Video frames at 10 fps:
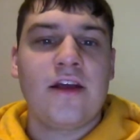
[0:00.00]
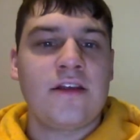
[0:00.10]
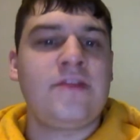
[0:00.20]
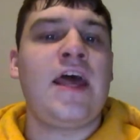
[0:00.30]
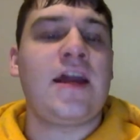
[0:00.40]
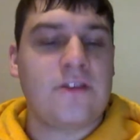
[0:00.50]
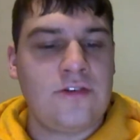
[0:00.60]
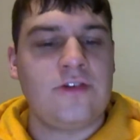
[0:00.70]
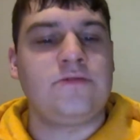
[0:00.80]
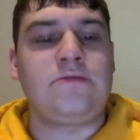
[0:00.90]
That
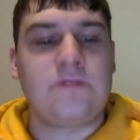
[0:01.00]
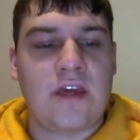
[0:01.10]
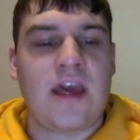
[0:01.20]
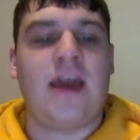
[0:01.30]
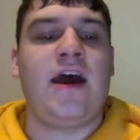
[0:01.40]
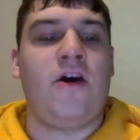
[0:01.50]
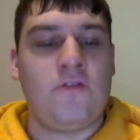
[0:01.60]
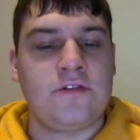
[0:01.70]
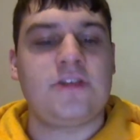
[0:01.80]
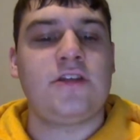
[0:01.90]
could
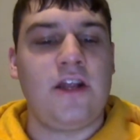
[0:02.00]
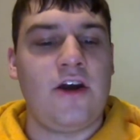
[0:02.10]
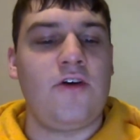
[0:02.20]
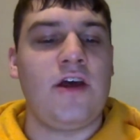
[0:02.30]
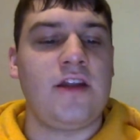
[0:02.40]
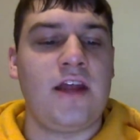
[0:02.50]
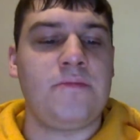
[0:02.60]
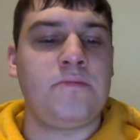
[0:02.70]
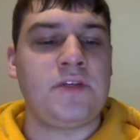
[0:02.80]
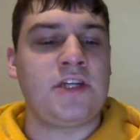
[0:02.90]
count,
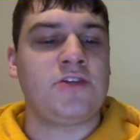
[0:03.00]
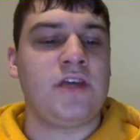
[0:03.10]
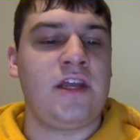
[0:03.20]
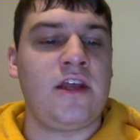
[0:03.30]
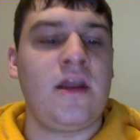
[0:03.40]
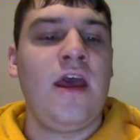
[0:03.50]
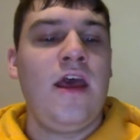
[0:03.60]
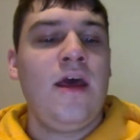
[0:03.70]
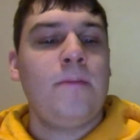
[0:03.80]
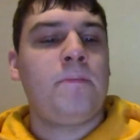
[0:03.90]
and potentially get in.
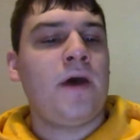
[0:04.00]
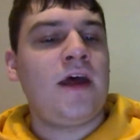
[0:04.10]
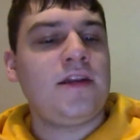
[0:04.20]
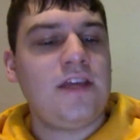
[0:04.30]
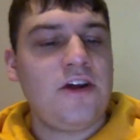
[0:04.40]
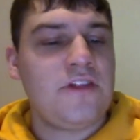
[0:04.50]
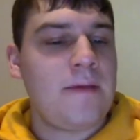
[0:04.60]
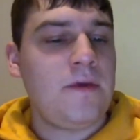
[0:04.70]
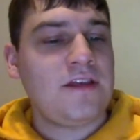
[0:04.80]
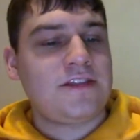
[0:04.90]
But
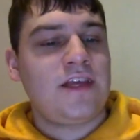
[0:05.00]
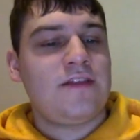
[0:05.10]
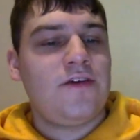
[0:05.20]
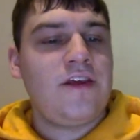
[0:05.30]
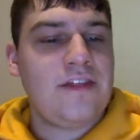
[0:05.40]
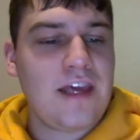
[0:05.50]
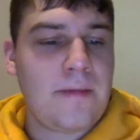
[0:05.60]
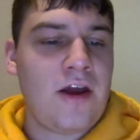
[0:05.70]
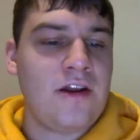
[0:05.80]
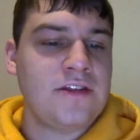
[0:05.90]
that being said, though, you think
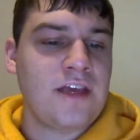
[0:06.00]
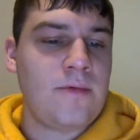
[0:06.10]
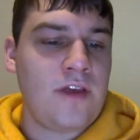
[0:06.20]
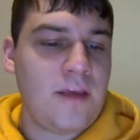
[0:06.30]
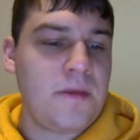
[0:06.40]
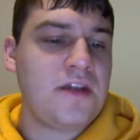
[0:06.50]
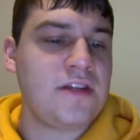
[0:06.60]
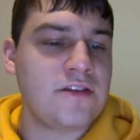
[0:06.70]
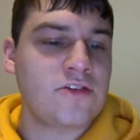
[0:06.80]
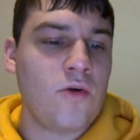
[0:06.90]
about it, it's like Bohemian
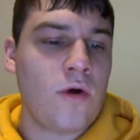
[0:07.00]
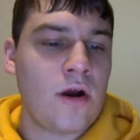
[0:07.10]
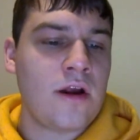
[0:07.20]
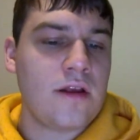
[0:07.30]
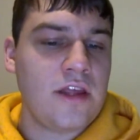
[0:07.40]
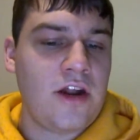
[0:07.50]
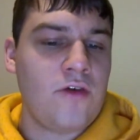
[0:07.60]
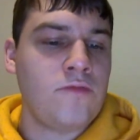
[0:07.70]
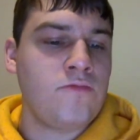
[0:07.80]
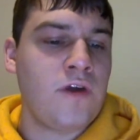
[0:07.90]
did score,
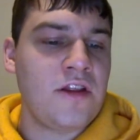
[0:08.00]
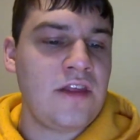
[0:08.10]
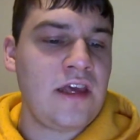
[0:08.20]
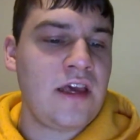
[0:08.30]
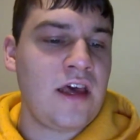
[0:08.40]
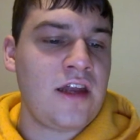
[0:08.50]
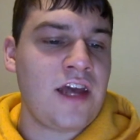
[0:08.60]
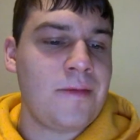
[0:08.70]
one of the not